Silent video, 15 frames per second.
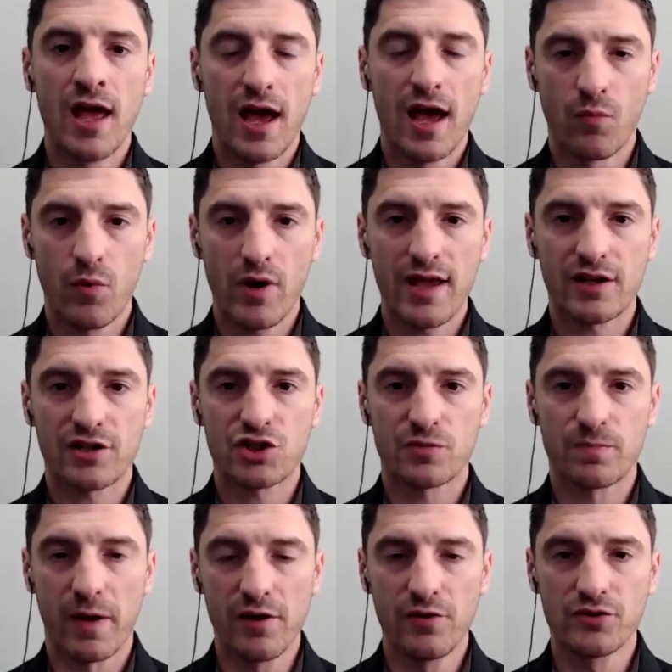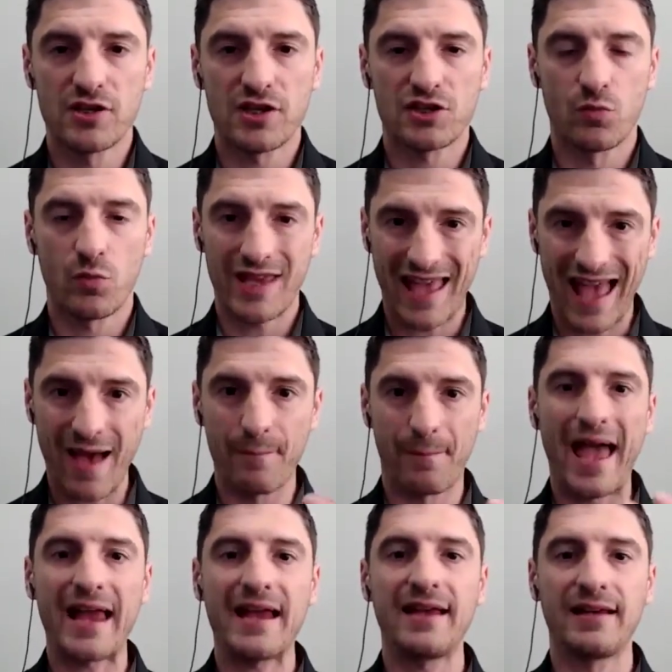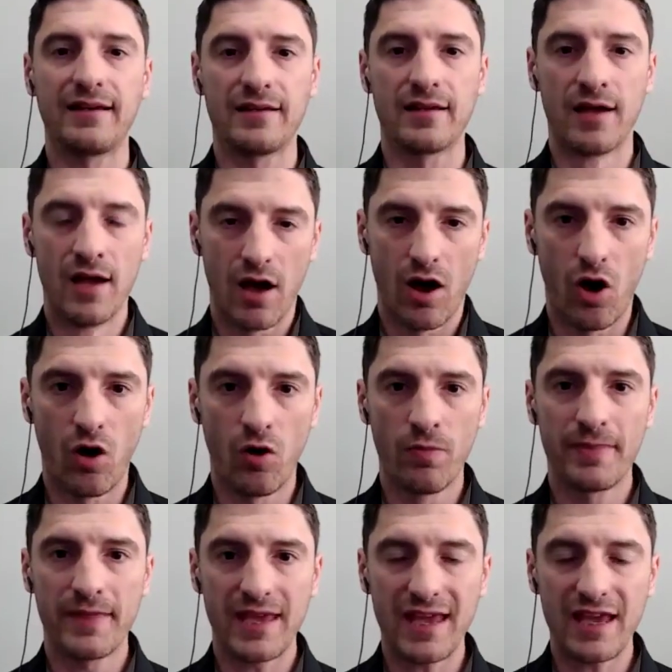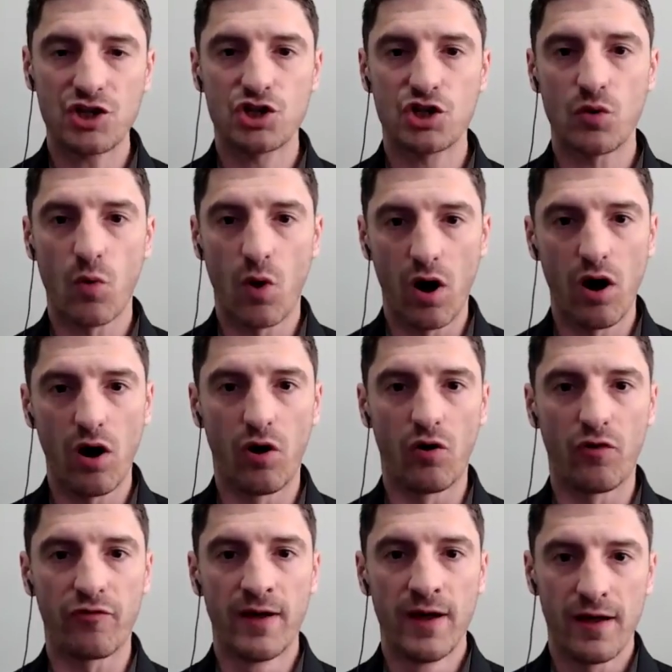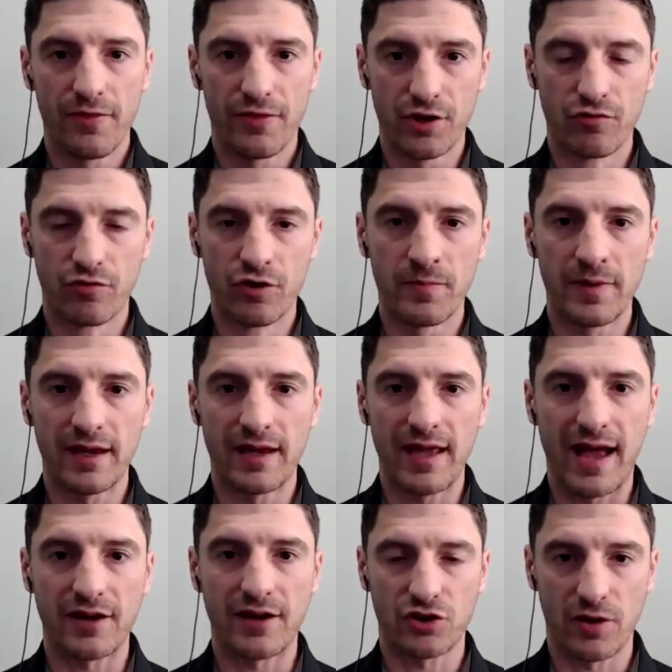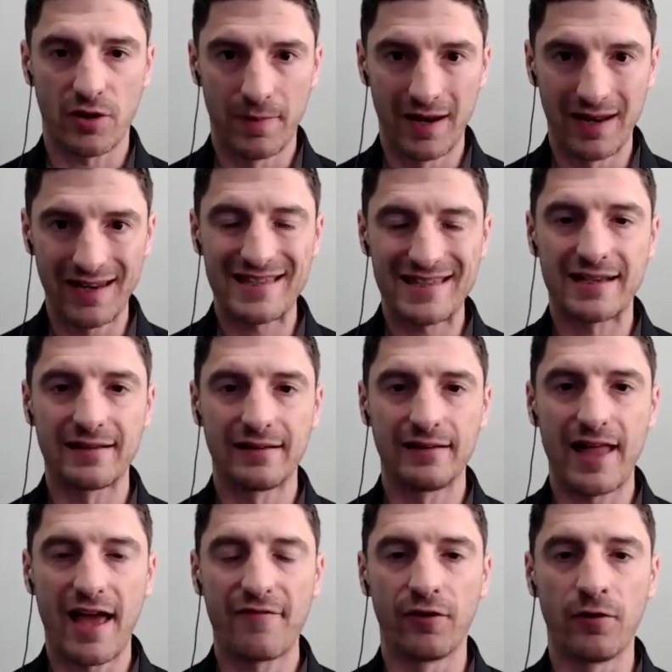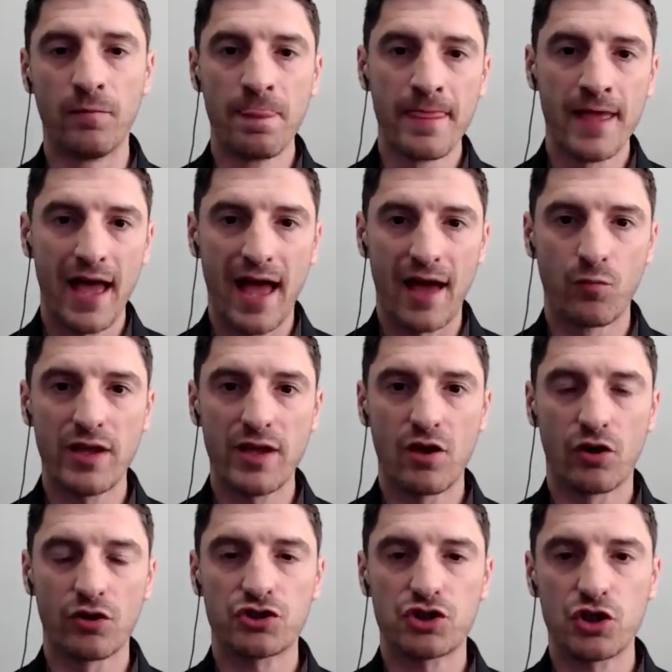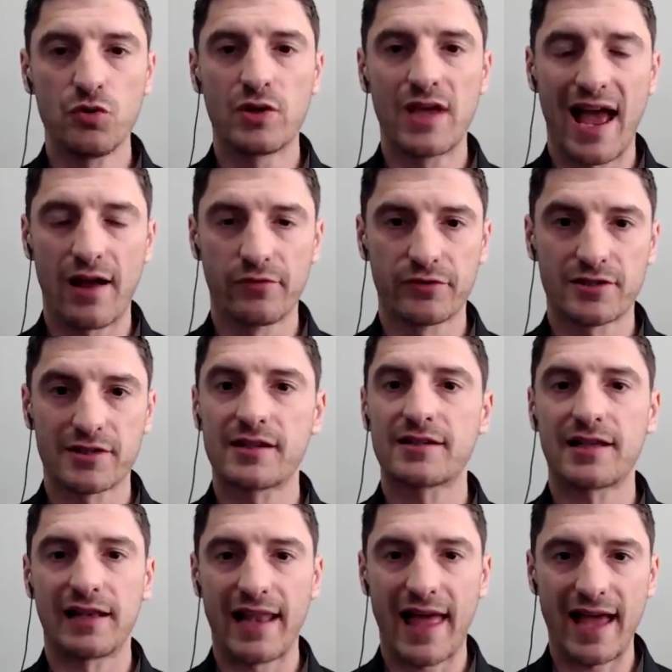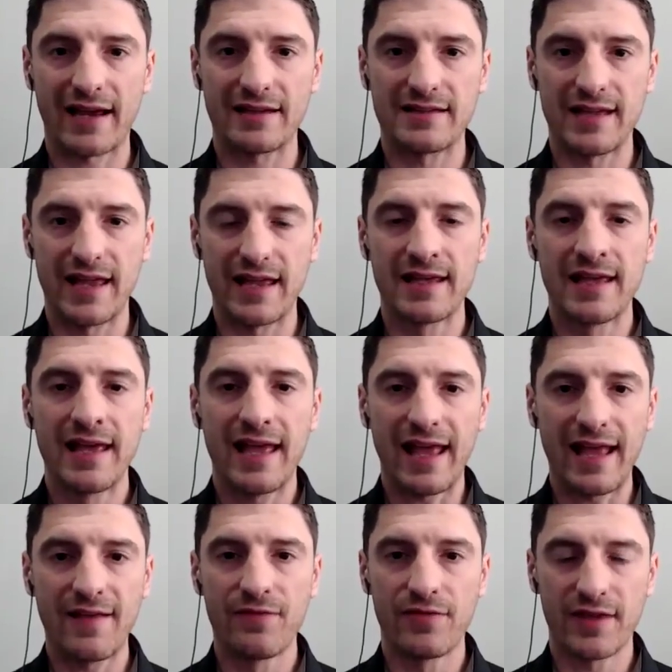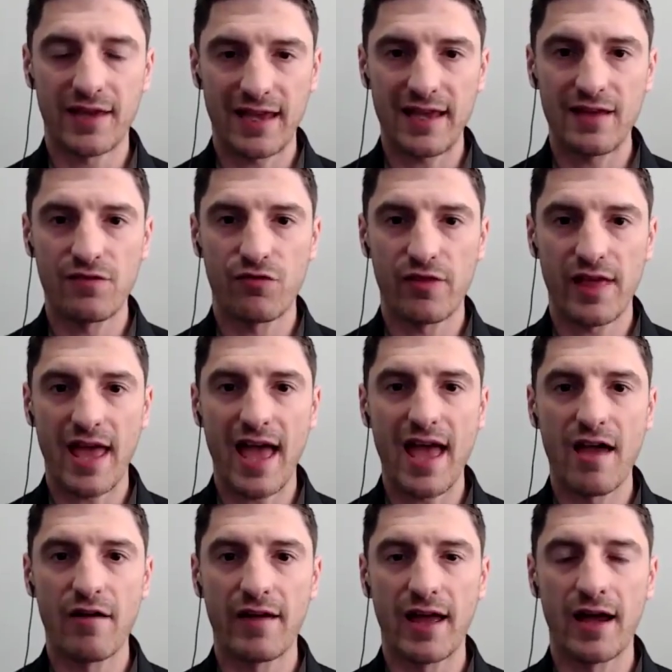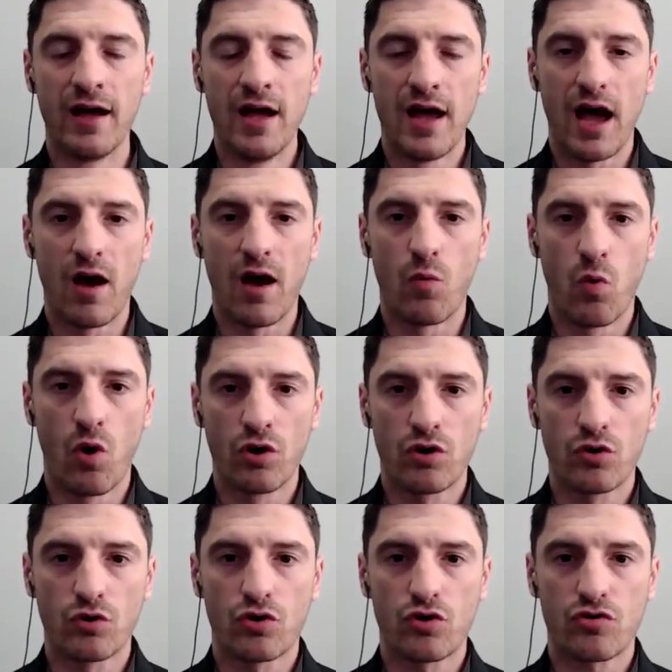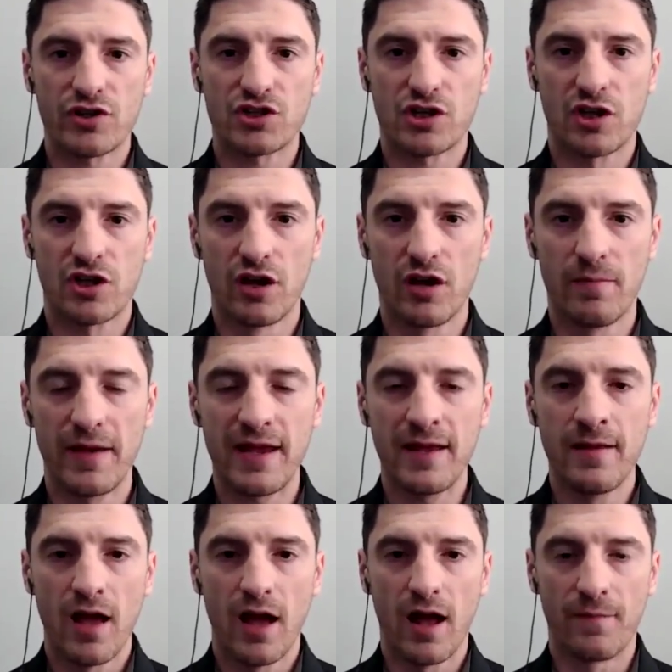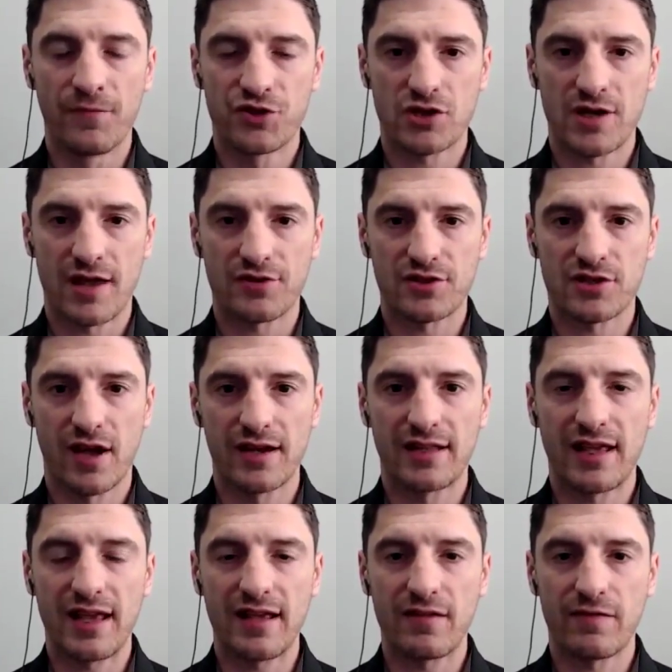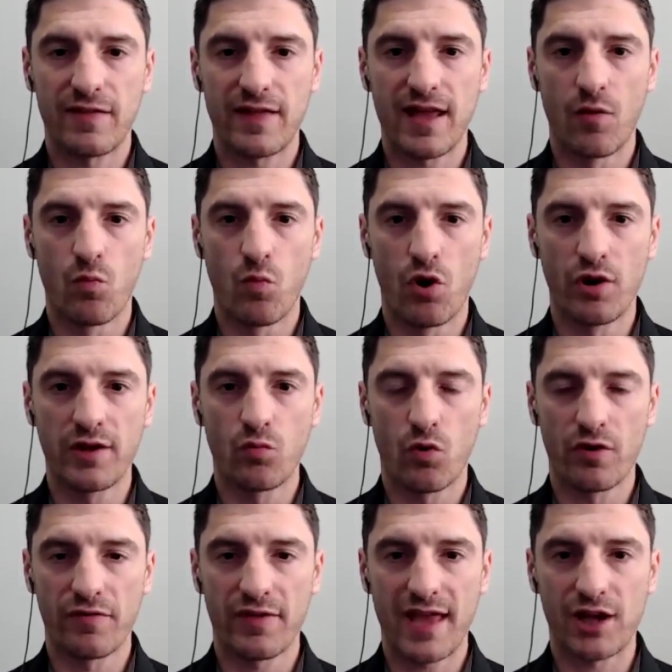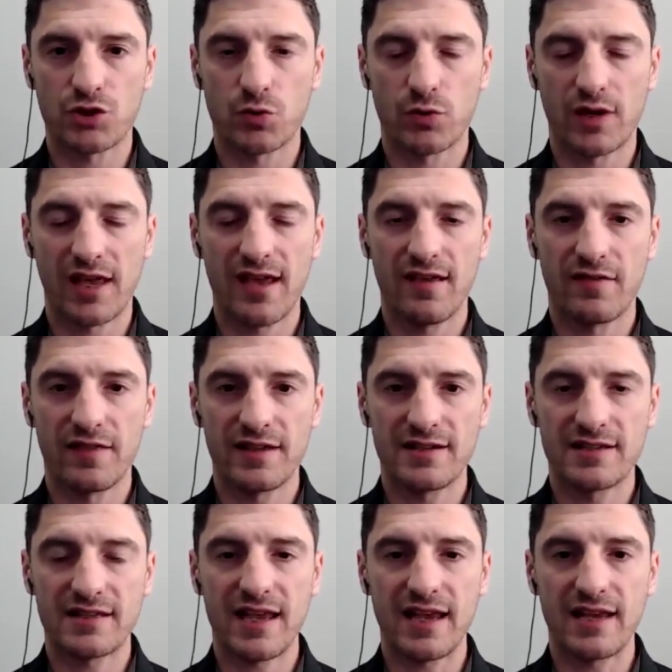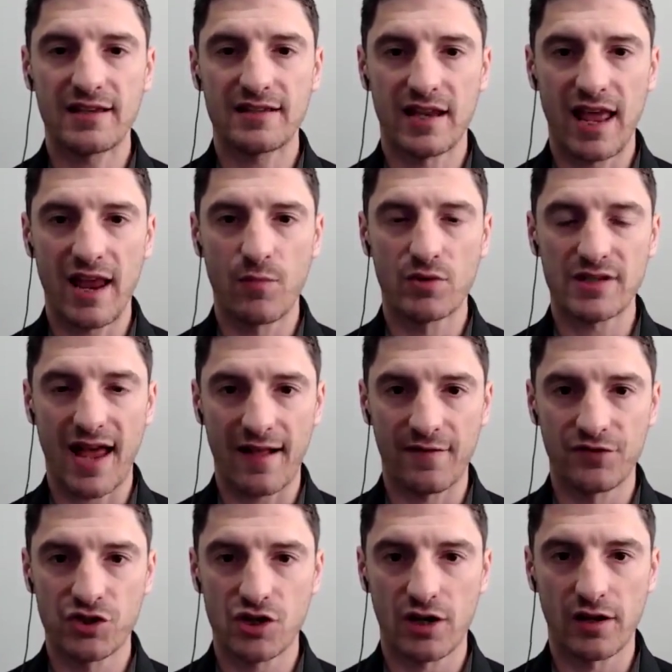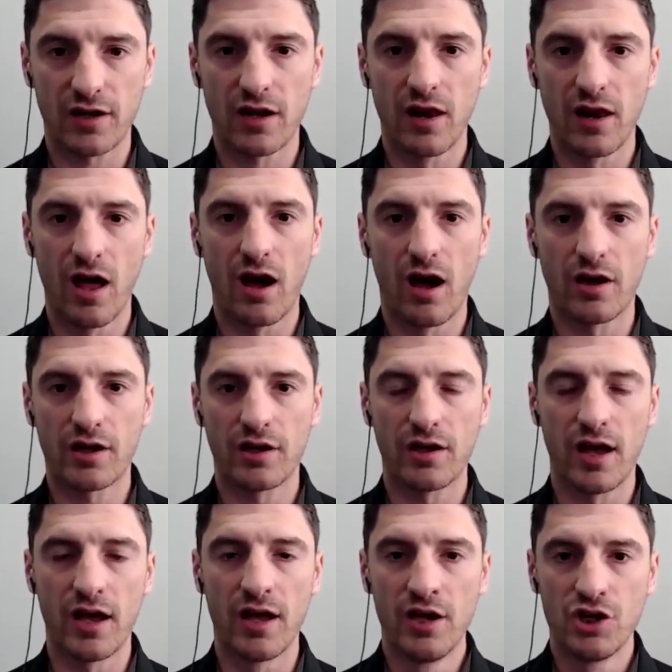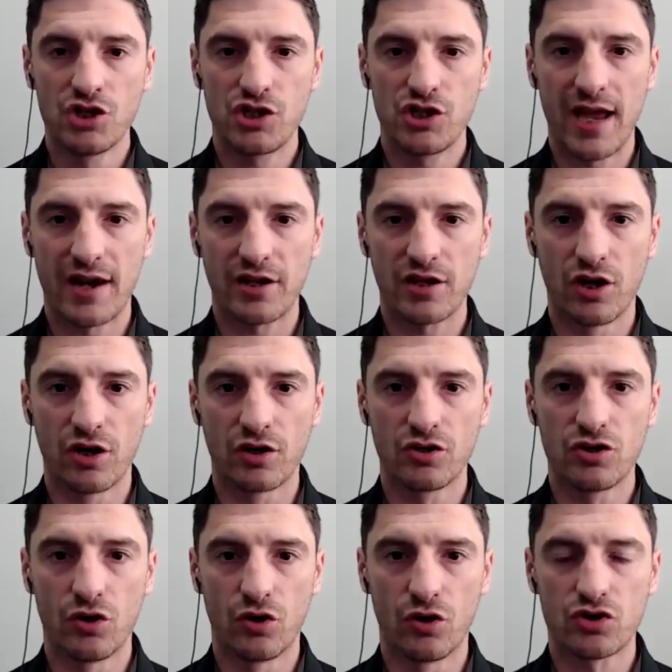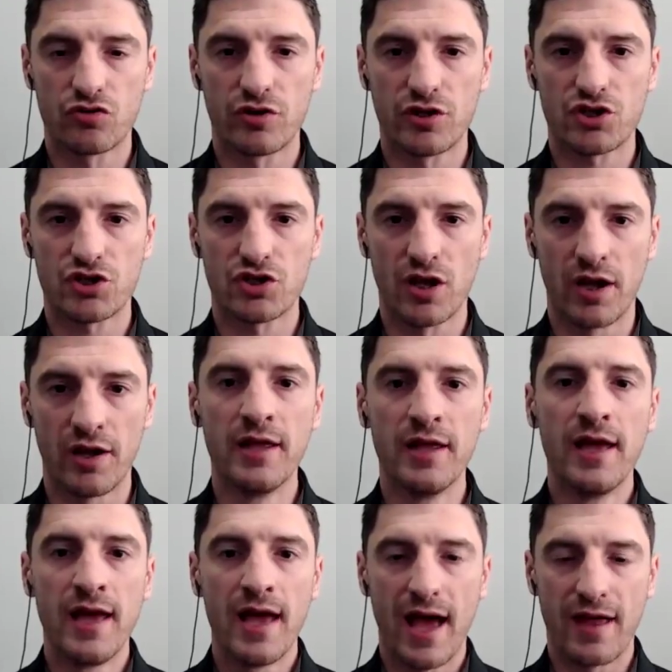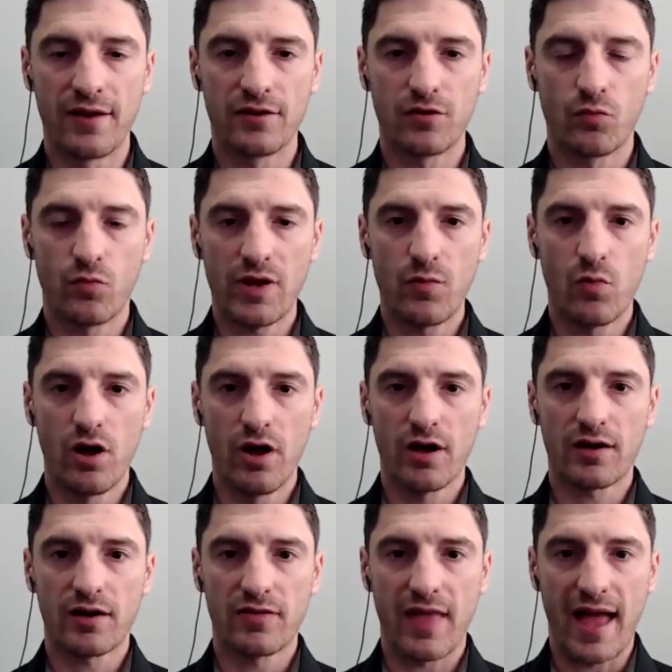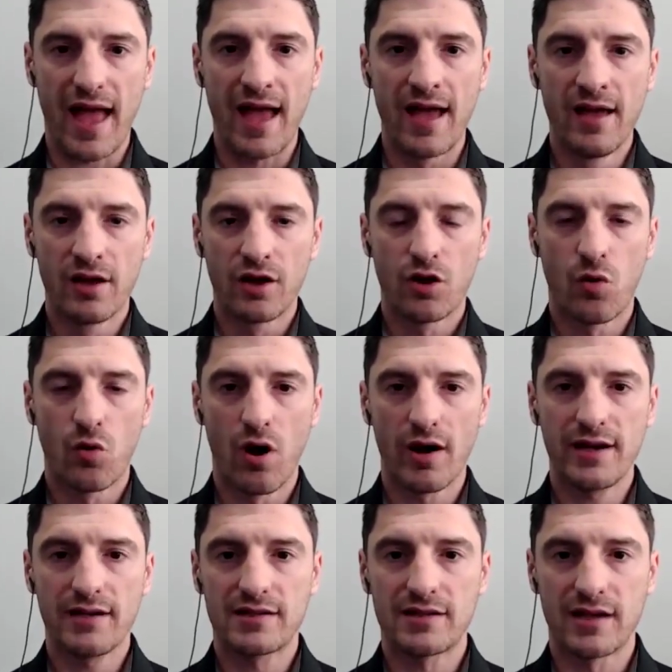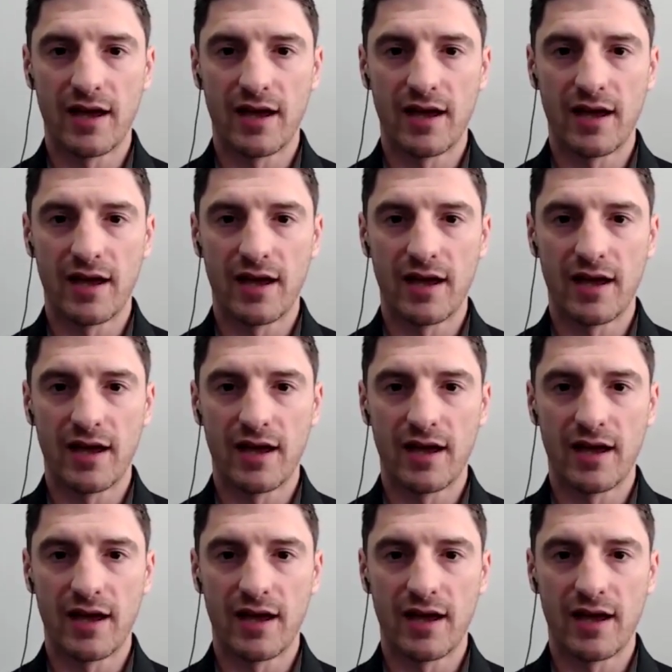And we exposed this, and we campaigned on the issue of the grooming gangs on a political level. And we got 2 councillors elected in the Keighley area, one called Chris Kirby, just outside Keighley, and one in one of the actual Keighley seats. Her name was Angela Clark, and she had a young daughter and a son, and we worked there quite